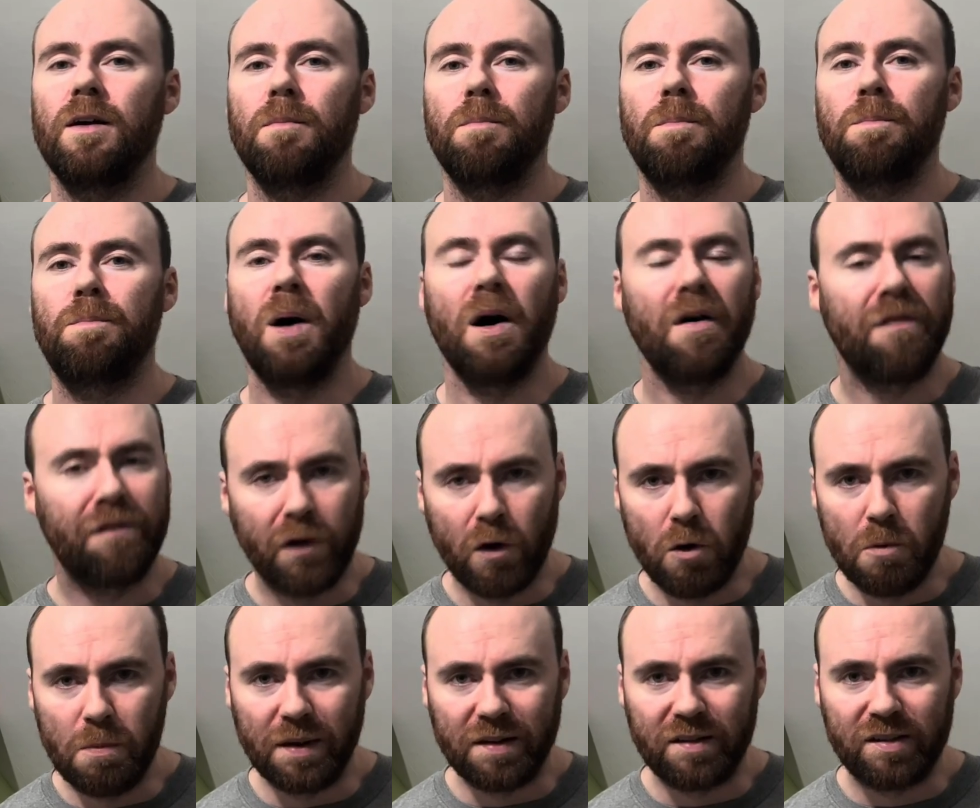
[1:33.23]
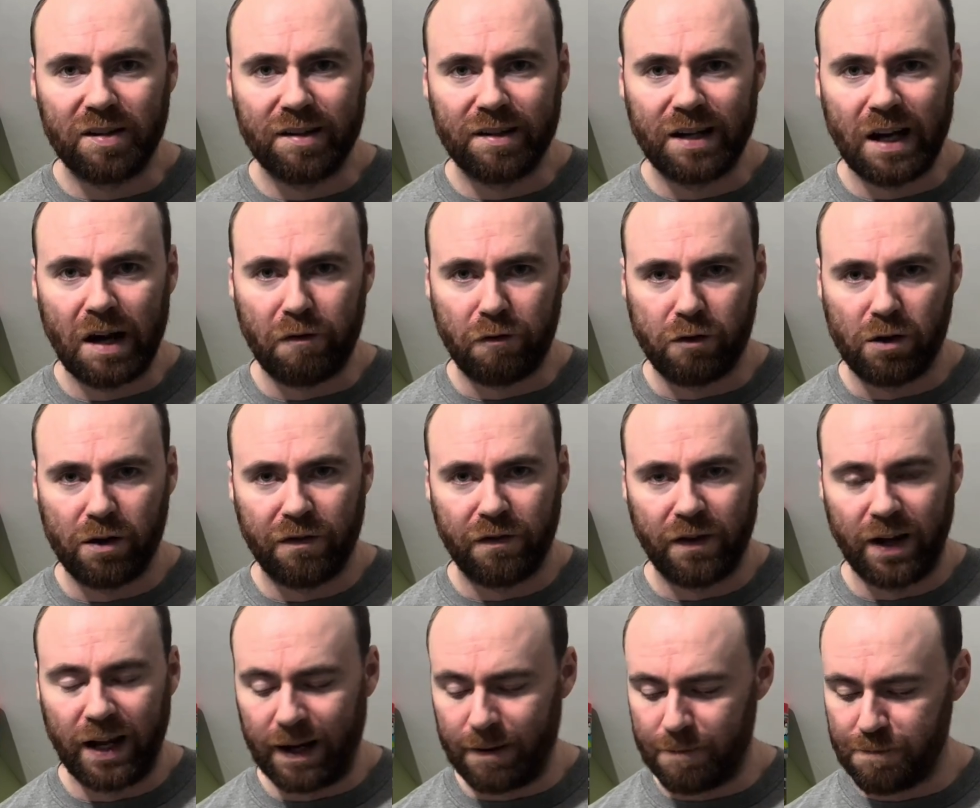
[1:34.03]
Performance is
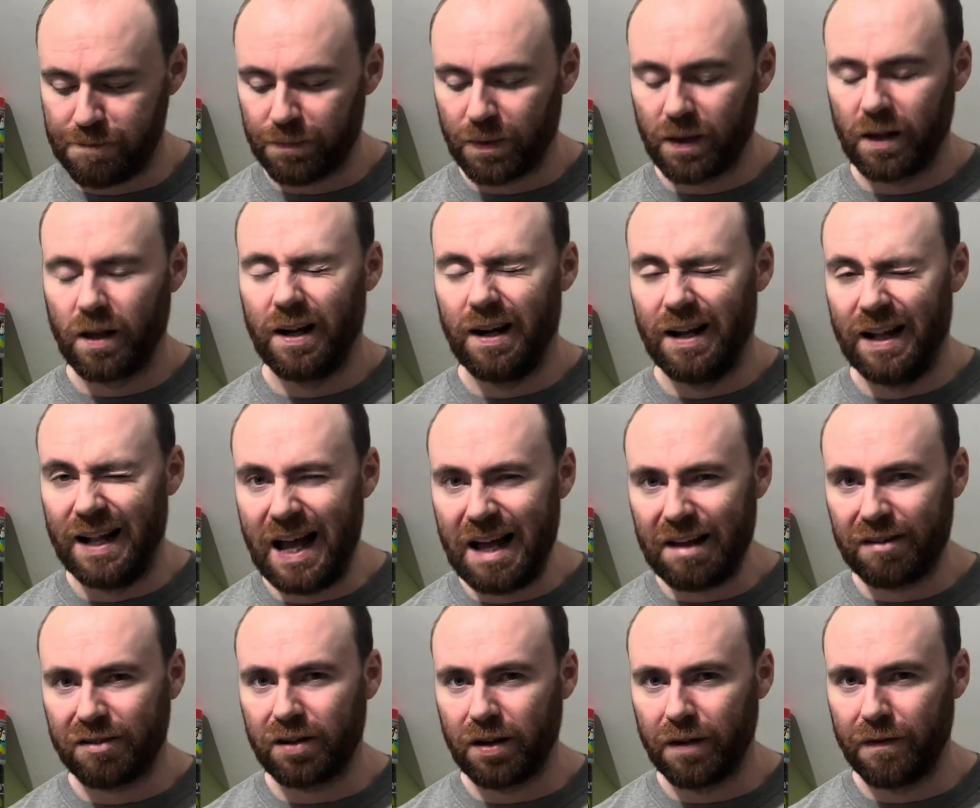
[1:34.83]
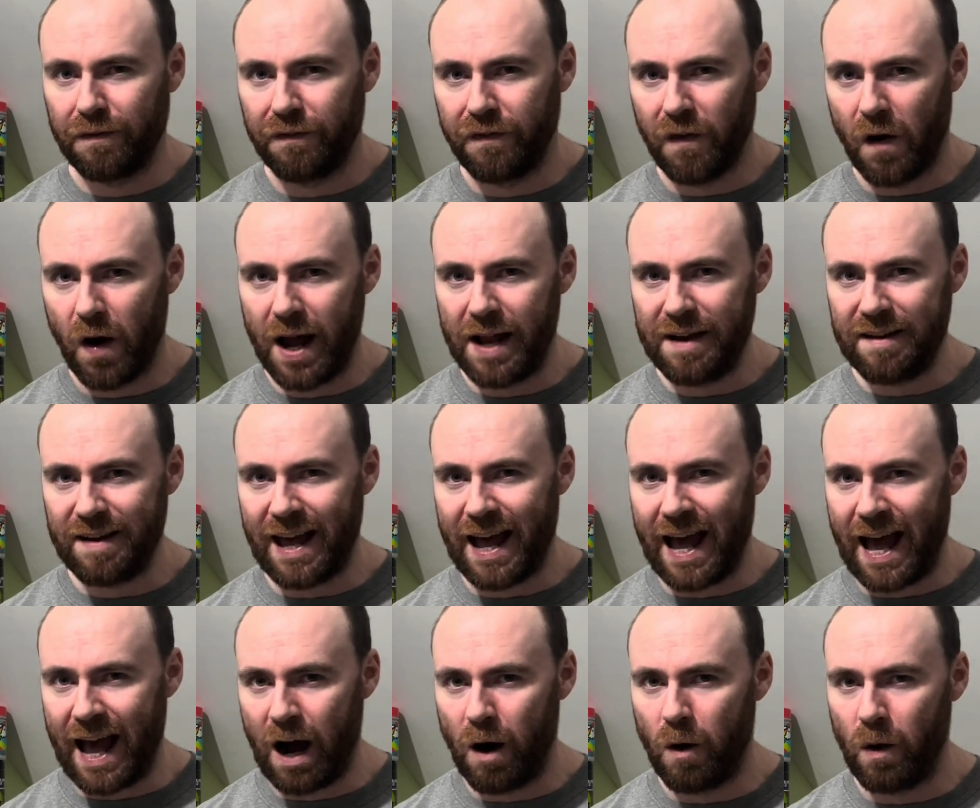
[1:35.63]
everything. Let's find
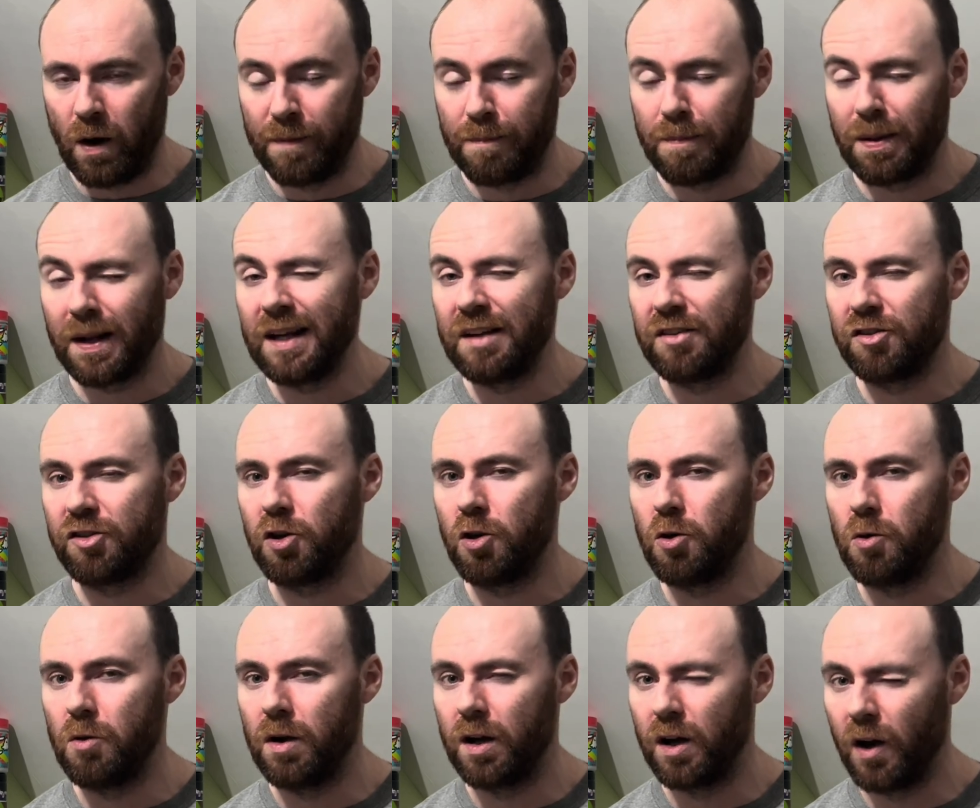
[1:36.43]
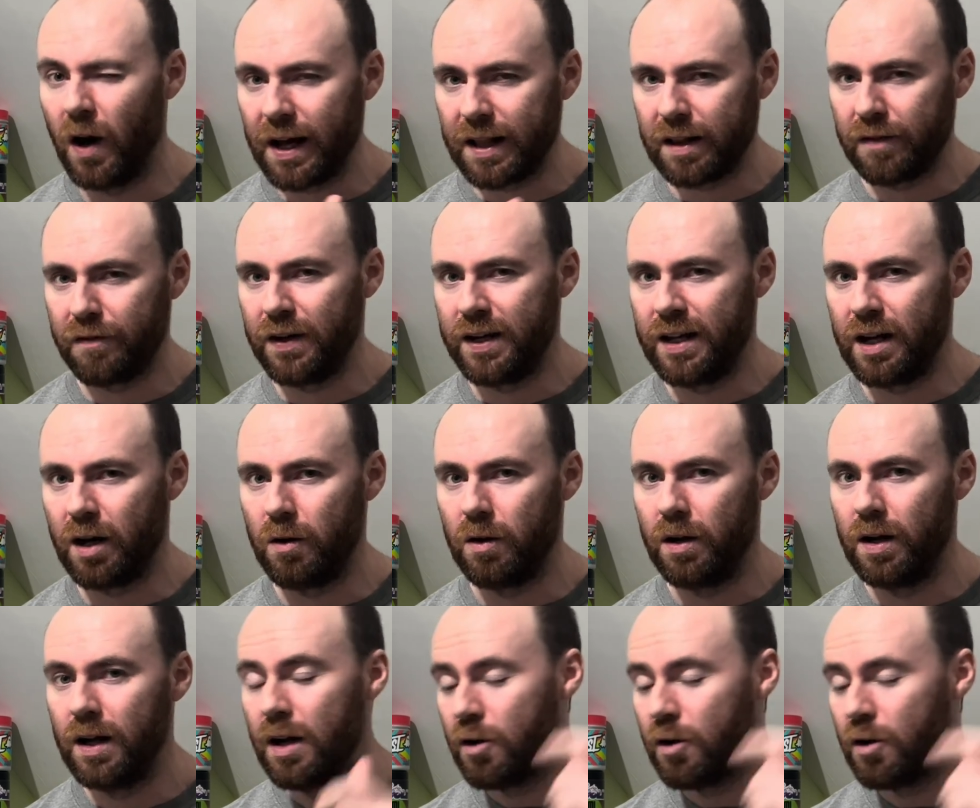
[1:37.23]
out. And please do like the video.